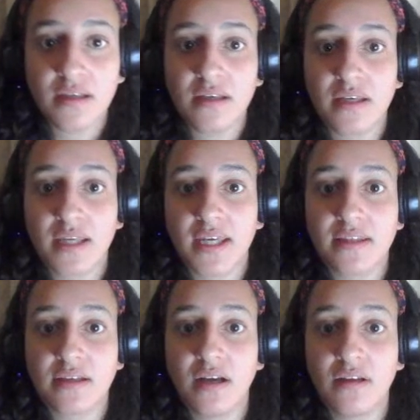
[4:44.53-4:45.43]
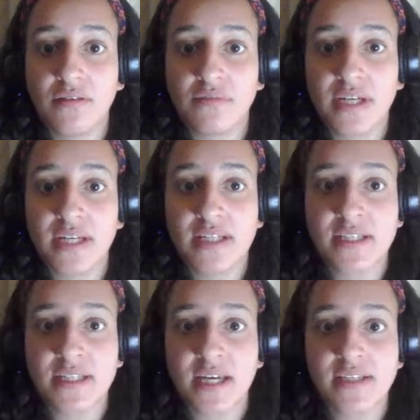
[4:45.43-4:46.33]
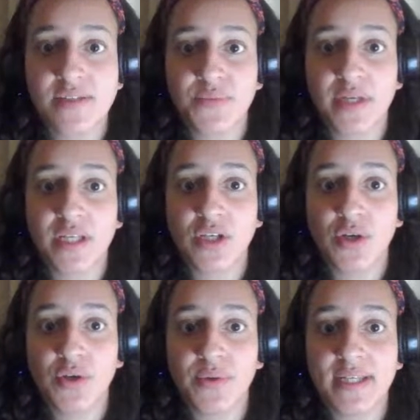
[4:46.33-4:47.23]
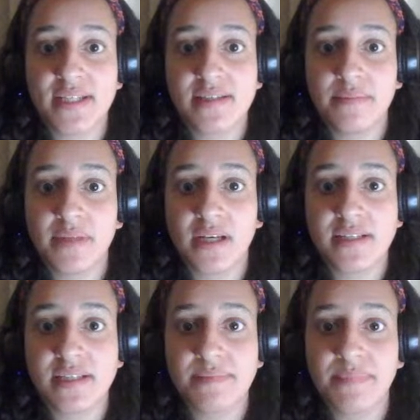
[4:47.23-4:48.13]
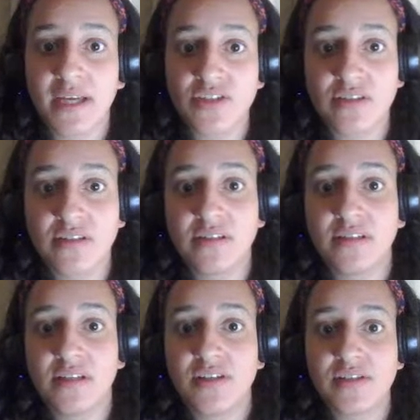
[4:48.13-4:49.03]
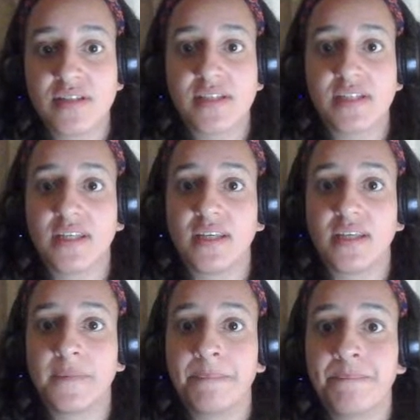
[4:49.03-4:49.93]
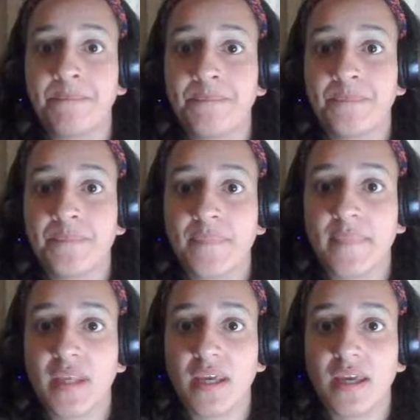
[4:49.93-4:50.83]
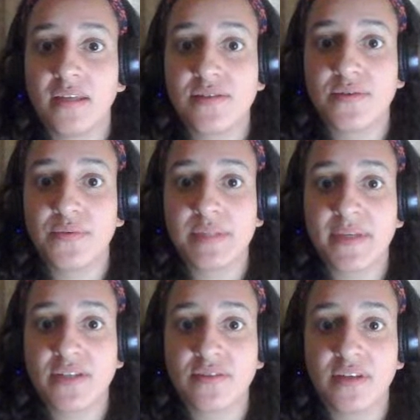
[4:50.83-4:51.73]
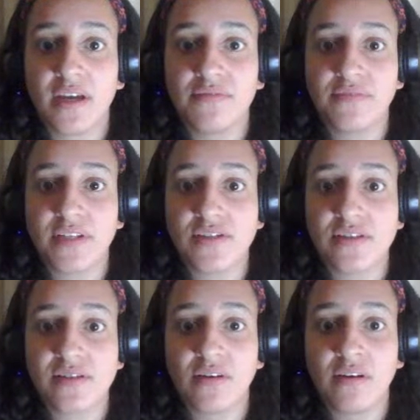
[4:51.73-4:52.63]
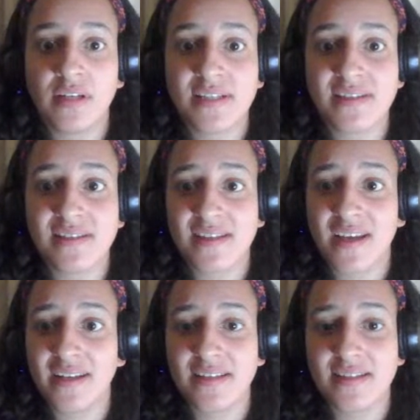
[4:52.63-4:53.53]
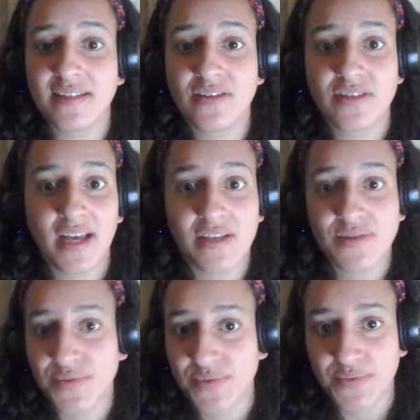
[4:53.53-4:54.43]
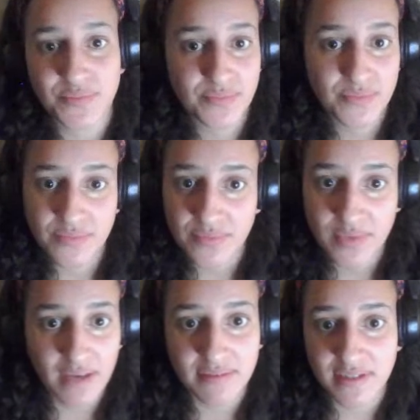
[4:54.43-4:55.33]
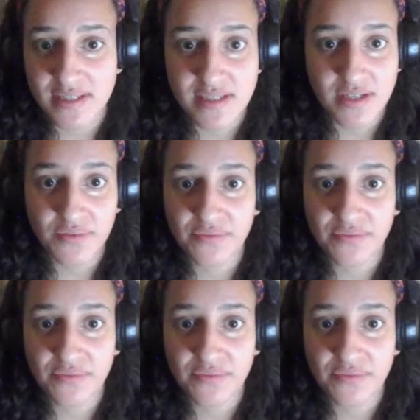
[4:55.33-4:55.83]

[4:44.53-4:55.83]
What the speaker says: okay, the color red, as we know, it symbolizes passion, urgency. Okay, so always make sure the hyphenation's gone. As a designer, it's such a hassle having this stuff.